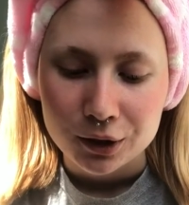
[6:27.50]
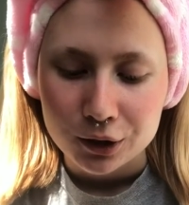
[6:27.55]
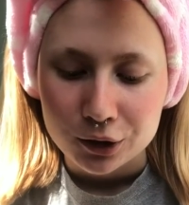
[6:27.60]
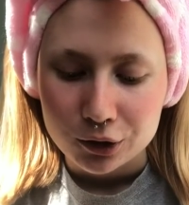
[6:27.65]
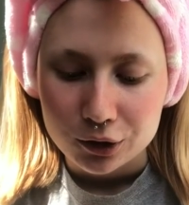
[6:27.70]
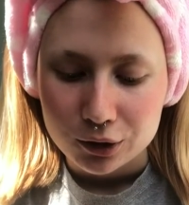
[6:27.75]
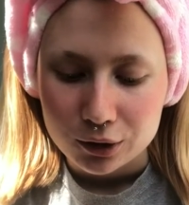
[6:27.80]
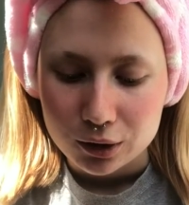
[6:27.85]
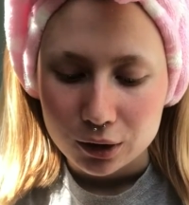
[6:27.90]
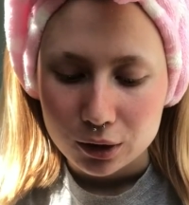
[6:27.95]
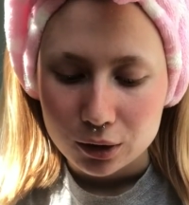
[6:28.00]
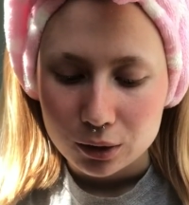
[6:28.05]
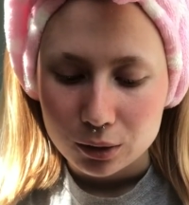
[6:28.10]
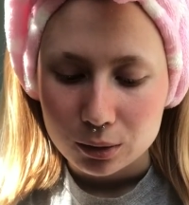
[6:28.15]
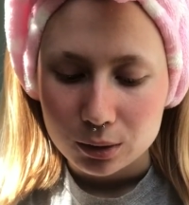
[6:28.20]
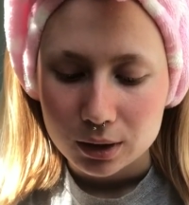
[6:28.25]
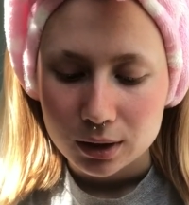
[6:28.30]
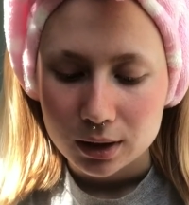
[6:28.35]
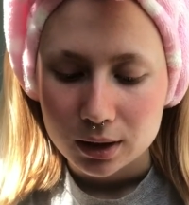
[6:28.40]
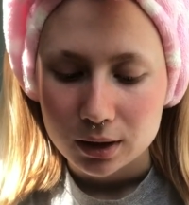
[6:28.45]

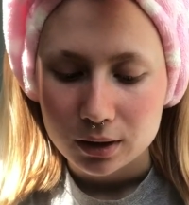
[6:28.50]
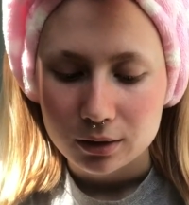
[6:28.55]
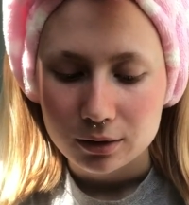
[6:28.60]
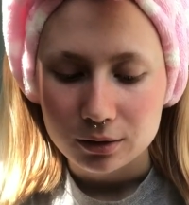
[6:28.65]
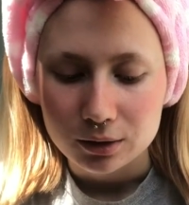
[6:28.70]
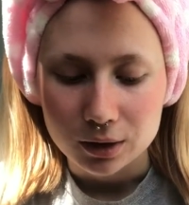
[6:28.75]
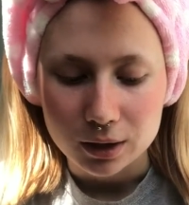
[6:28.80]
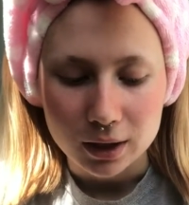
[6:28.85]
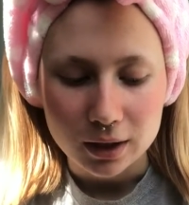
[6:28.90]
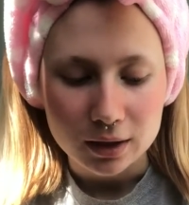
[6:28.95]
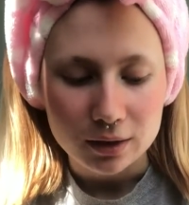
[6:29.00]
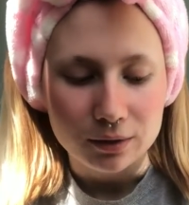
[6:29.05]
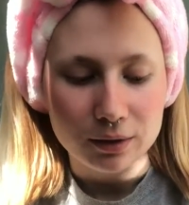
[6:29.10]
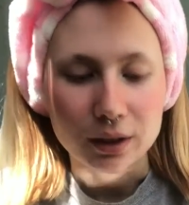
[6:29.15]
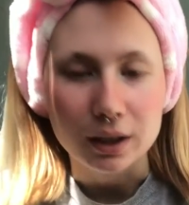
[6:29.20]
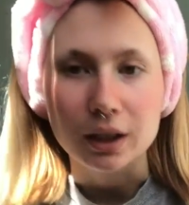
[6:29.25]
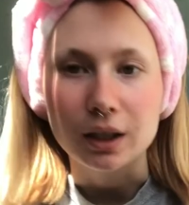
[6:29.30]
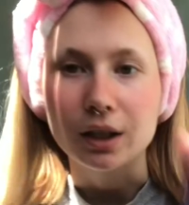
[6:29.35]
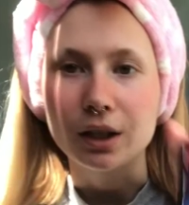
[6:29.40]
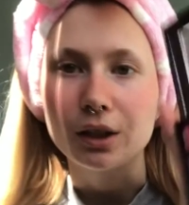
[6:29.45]
So for this
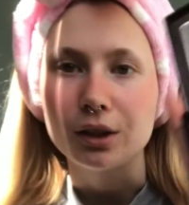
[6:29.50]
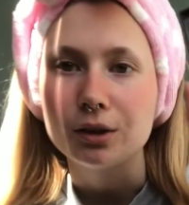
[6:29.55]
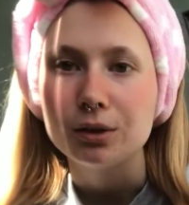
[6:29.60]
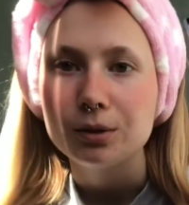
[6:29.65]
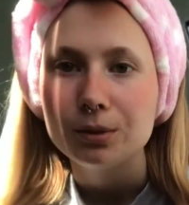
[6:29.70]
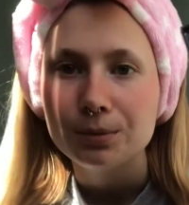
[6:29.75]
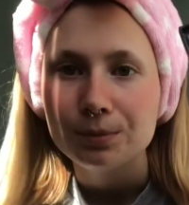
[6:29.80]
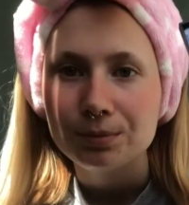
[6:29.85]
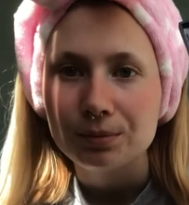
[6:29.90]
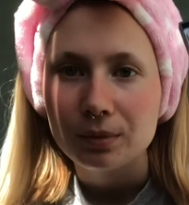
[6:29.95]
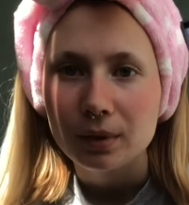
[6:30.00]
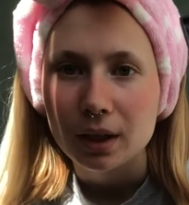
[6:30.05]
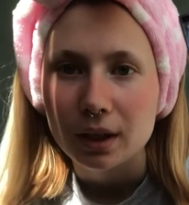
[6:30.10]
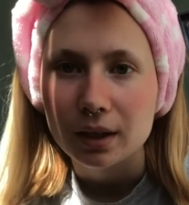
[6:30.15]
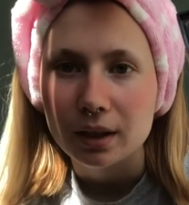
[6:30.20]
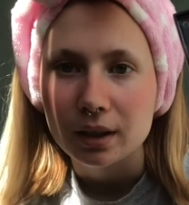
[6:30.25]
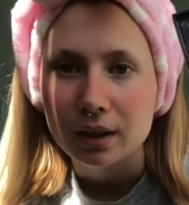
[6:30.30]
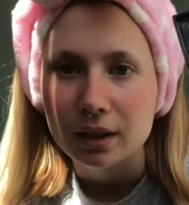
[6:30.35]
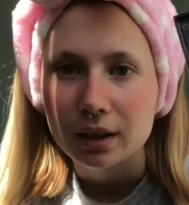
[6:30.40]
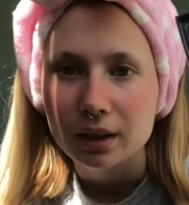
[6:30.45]
video, I
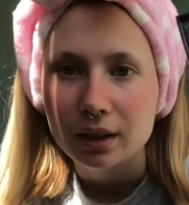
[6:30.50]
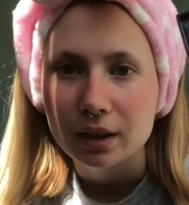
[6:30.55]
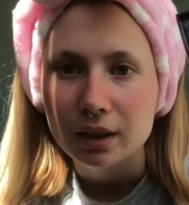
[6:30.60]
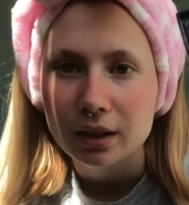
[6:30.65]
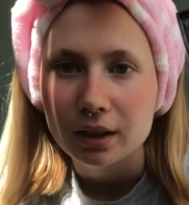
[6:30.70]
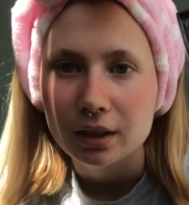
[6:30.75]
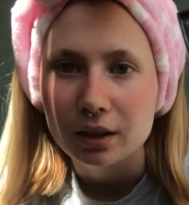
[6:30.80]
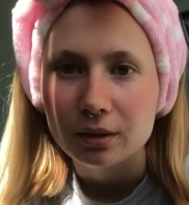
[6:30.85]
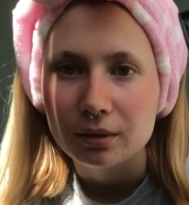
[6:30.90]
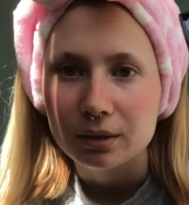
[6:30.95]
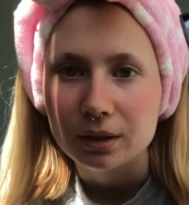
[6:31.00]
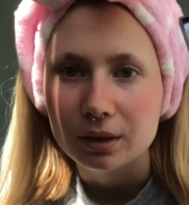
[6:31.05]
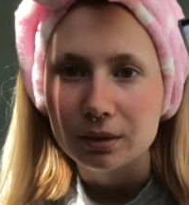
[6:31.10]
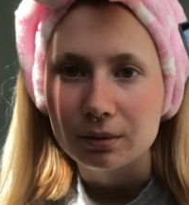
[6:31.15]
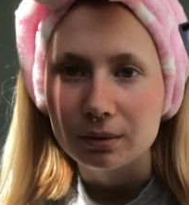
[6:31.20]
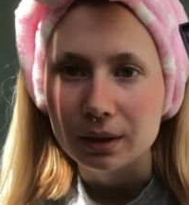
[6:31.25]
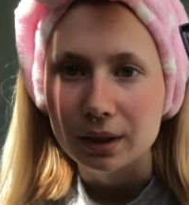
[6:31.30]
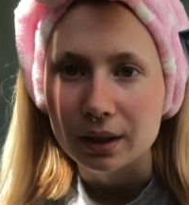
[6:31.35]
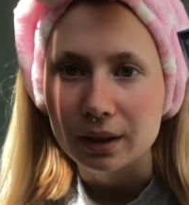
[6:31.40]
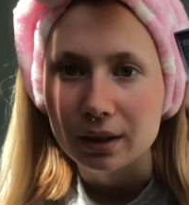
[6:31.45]
think I'm gonna go
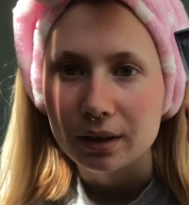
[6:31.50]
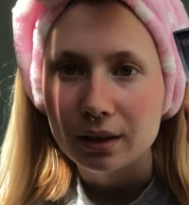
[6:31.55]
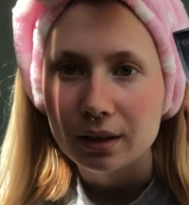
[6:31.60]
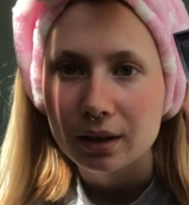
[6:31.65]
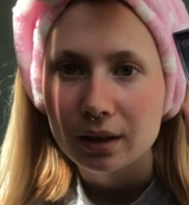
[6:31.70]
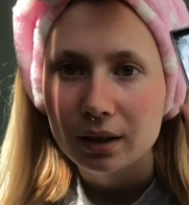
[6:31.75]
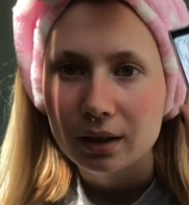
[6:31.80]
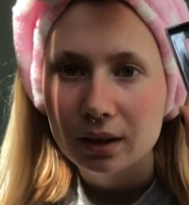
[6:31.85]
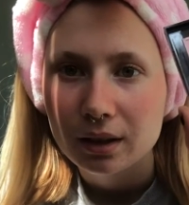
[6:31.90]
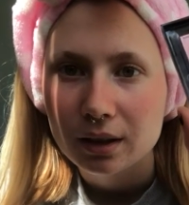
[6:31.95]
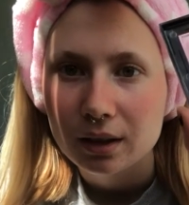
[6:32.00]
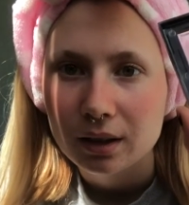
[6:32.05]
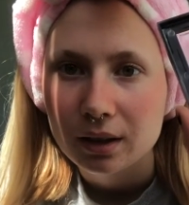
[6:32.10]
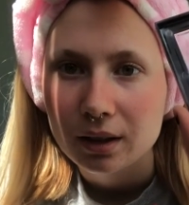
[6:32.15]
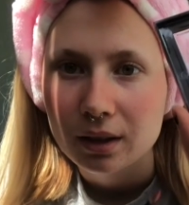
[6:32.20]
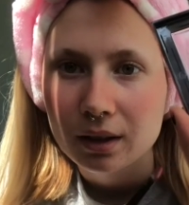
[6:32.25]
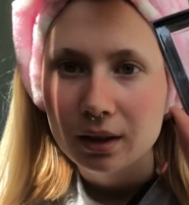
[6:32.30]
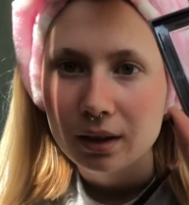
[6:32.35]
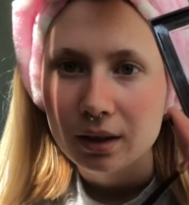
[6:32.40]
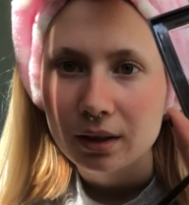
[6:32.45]
in with
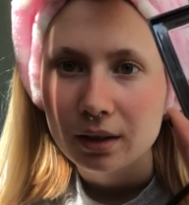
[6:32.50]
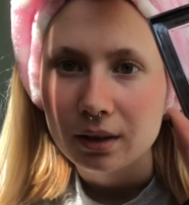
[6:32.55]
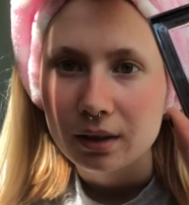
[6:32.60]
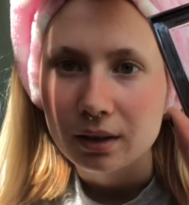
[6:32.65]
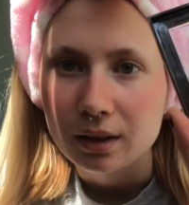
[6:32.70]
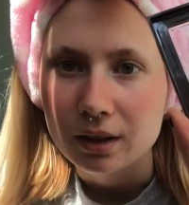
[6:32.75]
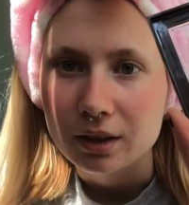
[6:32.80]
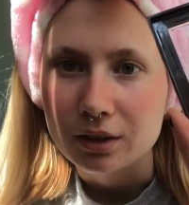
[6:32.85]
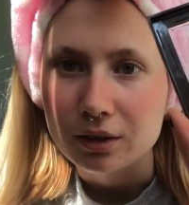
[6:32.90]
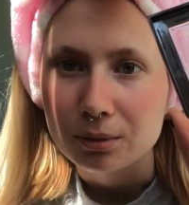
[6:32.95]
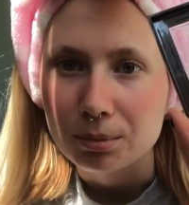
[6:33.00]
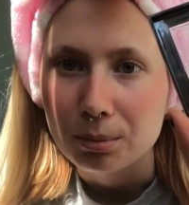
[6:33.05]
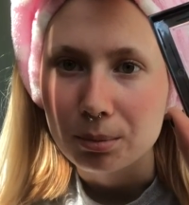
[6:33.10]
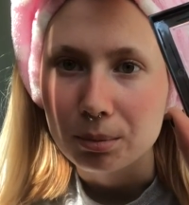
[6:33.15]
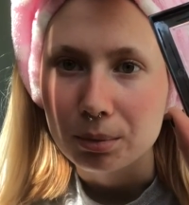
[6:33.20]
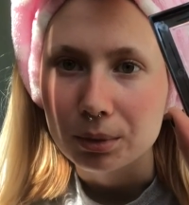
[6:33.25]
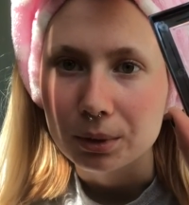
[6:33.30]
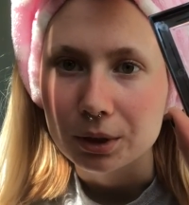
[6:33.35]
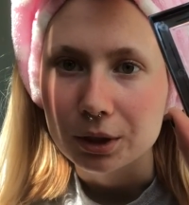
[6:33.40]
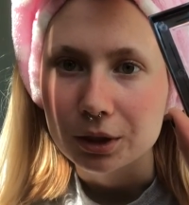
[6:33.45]
this
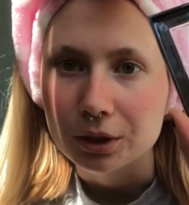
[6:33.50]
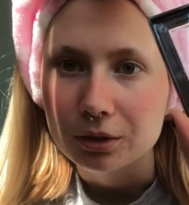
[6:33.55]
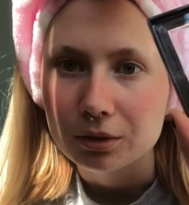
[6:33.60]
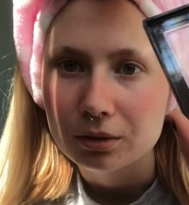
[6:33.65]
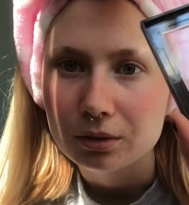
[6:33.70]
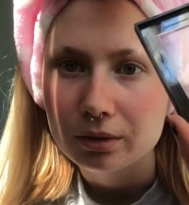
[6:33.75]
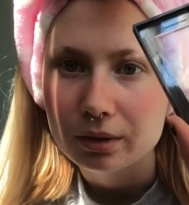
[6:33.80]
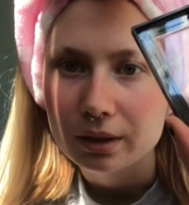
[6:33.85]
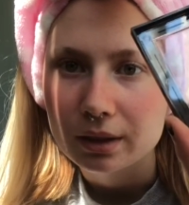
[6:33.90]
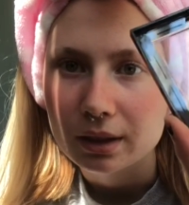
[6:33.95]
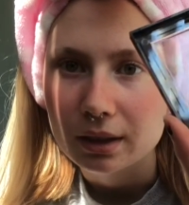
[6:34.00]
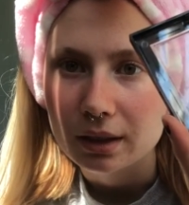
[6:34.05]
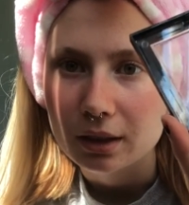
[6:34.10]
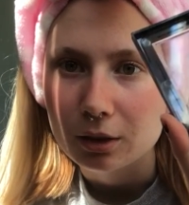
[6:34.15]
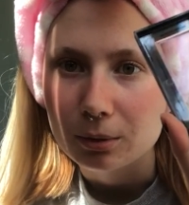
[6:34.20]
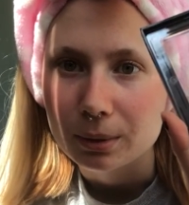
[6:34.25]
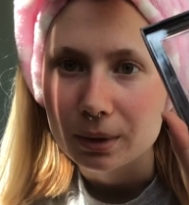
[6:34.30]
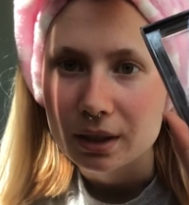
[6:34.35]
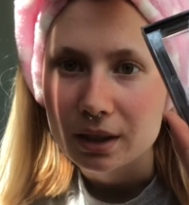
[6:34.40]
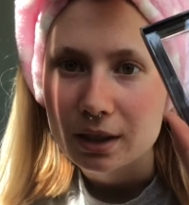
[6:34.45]
blue. It's a
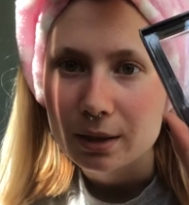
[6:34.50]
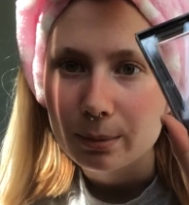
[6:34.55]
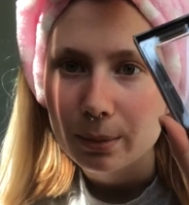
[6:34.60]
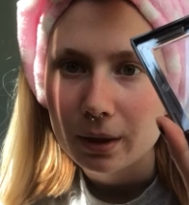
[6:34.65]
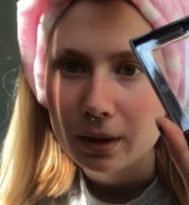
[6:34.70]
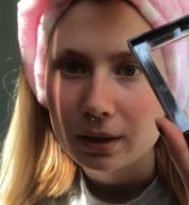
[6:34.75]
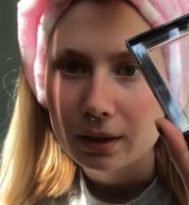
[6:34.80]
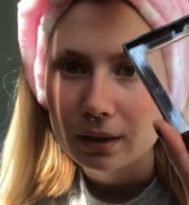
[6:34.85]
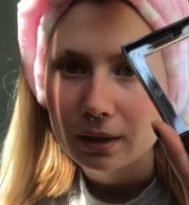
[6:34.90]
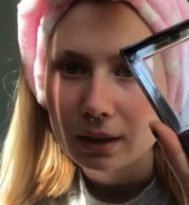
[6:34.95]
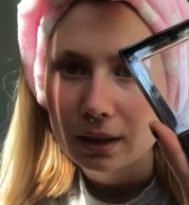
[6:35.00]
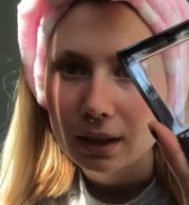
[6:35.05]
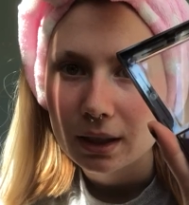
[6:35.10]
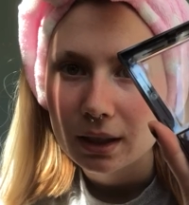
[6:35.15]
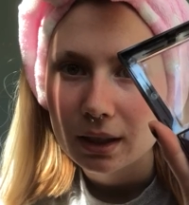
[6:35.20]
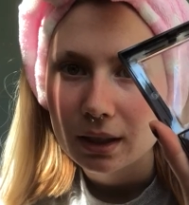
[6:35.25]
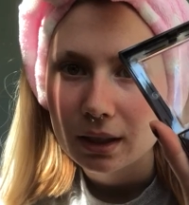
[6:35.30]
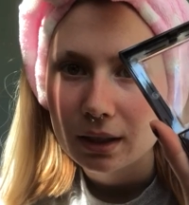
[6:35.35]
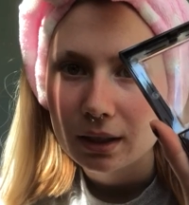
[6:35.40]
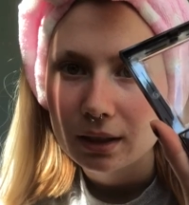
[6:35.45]
little bit
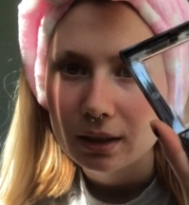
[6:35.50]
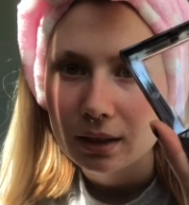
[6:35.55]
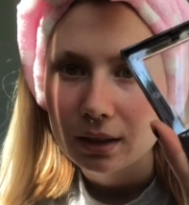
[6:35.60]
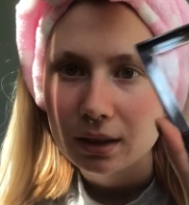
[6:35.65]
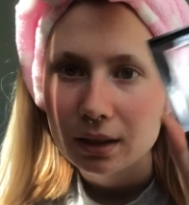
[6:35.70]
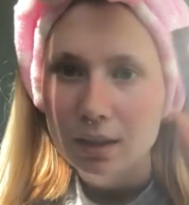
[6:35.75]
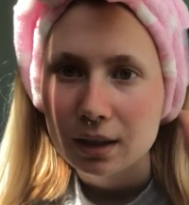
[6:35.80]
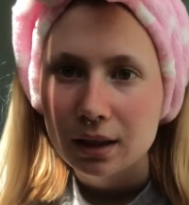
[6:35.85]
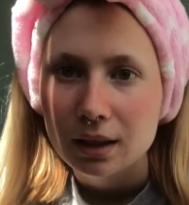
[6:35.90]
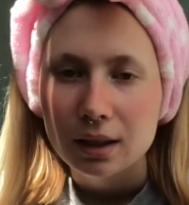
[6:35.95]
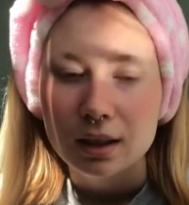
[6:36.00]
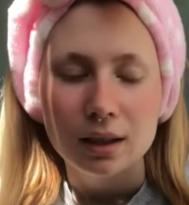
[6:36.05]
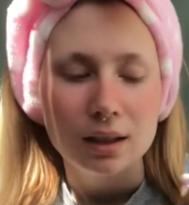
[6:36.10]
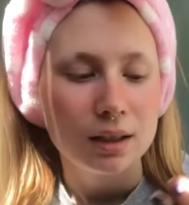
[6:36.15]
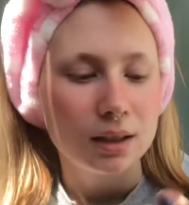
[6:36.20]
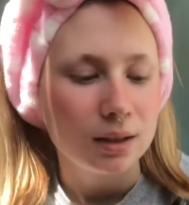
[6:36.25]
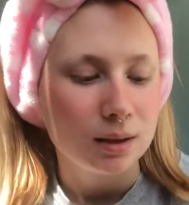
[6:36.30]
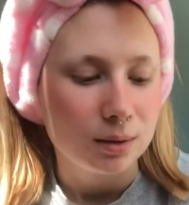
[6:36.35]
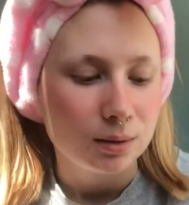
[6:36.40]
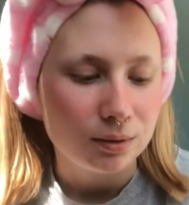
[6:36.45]
sparkly,
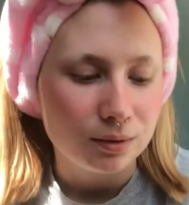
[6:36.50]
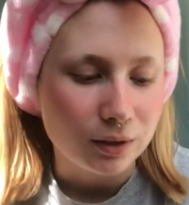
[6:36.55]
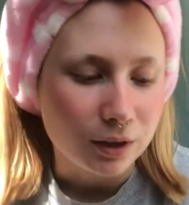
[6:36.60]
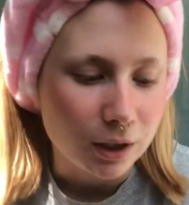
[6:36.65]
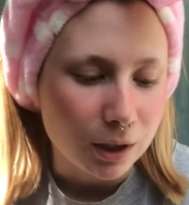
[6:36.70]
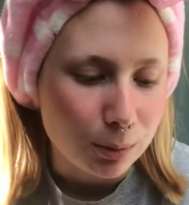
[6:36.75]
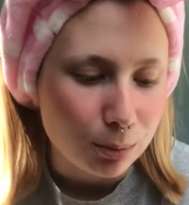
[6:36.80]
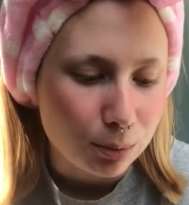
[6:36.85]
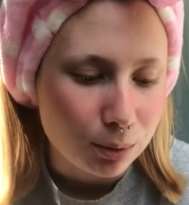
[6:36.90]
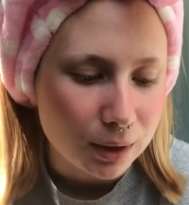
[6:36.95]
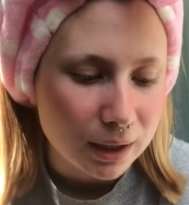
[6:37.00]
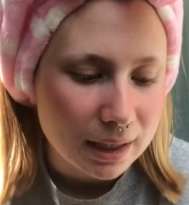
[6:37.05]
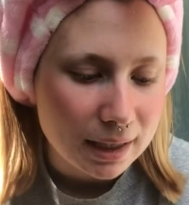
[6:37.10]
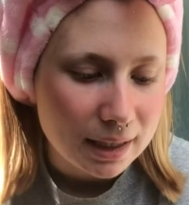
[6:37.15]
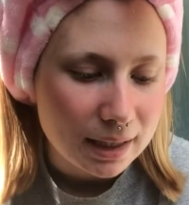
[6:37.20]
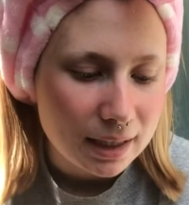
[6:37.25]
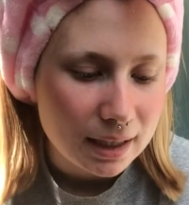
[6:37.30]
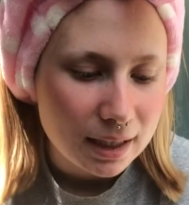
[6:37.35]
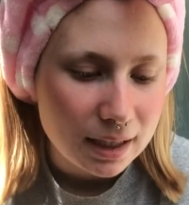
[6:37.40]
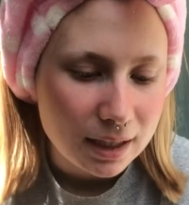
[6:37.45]
very
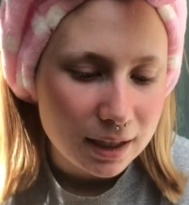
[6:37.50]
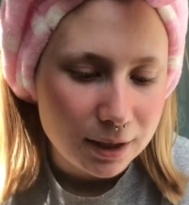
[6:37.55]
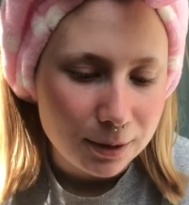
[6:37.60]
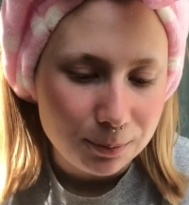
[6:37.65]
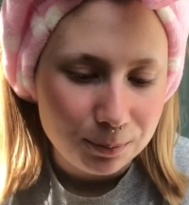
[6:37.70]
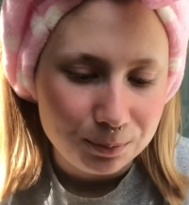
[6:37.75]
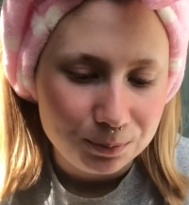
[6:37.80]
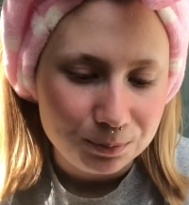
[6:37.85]
pretty.